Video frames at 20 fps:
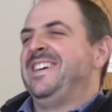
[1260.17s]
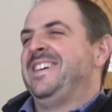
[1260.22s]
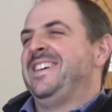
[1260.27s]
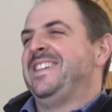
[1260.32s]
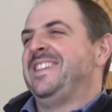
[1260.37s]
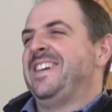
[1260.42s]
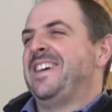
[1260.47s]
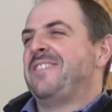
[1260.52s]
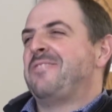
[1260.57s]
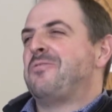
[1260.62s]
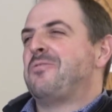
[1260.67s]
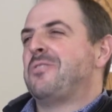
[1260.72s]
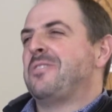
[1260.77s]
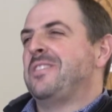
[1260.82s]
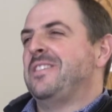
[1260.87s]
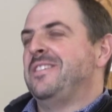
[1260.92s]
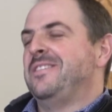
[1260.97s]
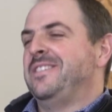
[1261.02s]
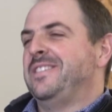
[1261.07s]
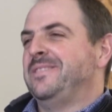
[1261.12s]
a life
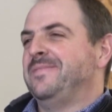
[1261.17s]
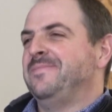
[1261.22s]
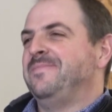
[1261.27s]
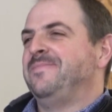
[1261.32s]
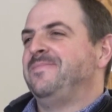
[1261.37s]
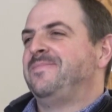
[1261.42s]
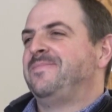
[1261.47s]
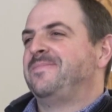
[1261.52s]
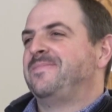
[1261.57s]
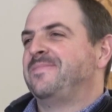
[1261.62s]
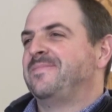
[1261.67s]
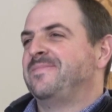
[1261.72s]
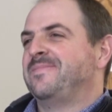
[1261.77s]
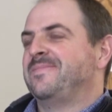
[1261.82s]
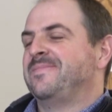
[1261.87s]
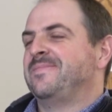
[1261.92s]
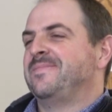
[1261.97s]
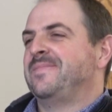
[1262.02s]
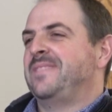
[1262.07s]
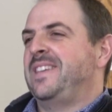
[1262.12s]
worth living.
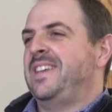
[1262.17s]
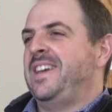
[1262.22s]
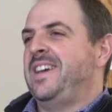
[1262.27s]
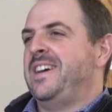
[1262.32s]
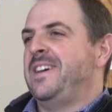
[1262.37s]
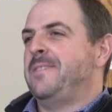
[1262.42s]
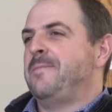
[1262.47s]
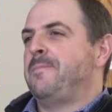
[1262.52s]
Exactly. Yeah.